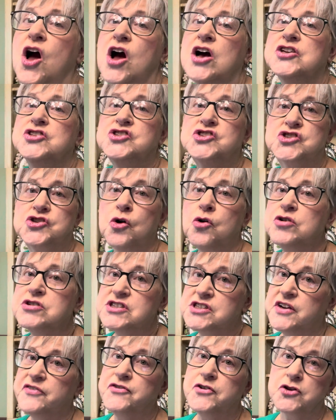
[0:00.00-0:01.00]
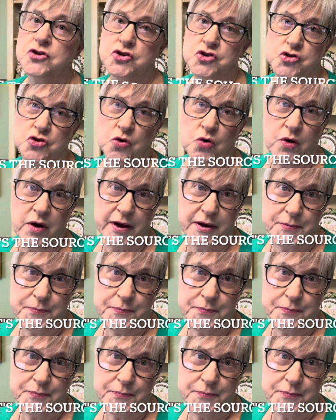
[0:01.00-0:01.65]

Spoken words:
Source of your joy.